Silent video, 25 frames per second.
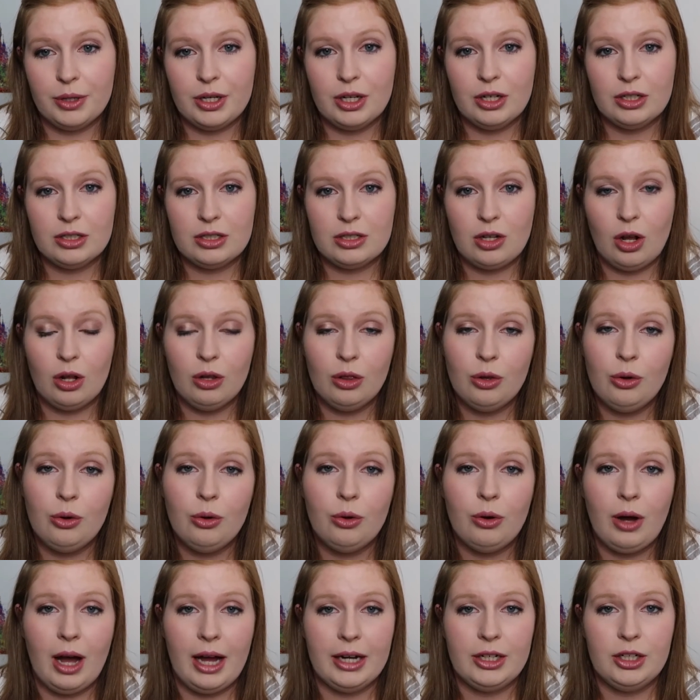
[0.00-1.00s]
because
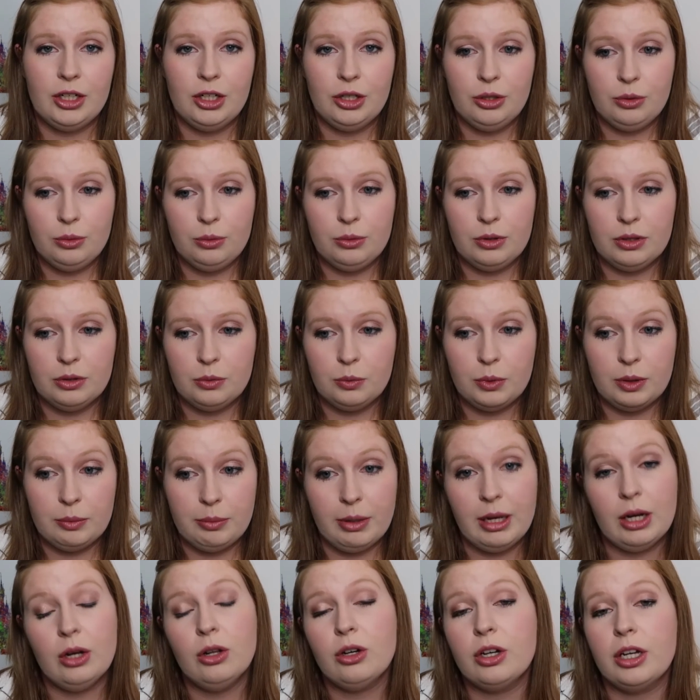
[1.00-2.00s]
although I knew that we'd
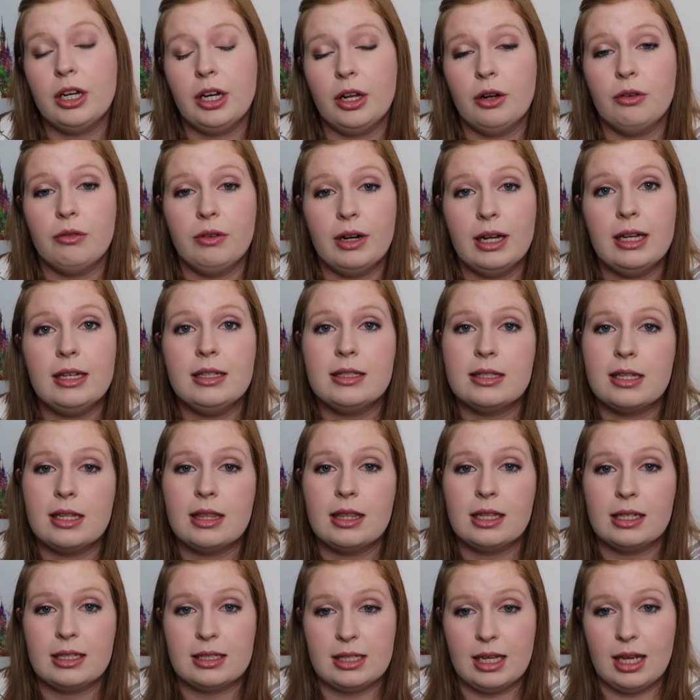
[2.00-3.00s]
been looking at rings
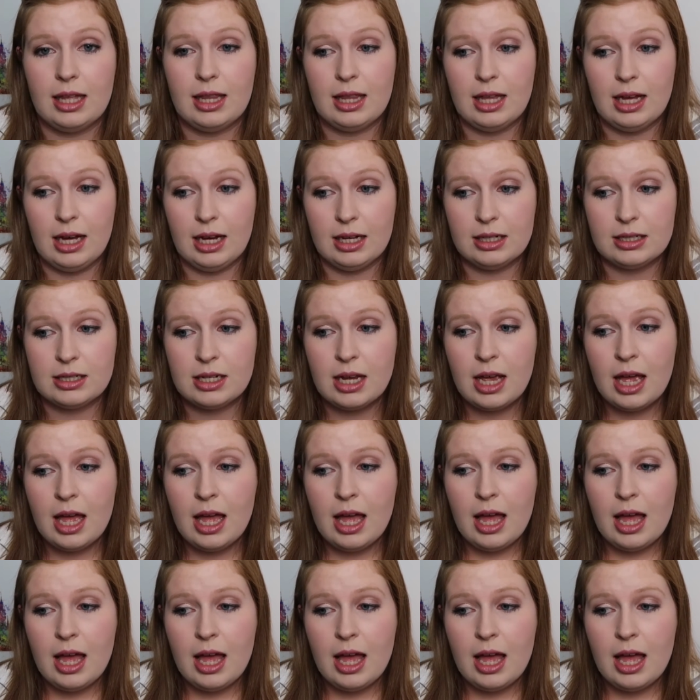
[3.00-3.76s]
and things like that,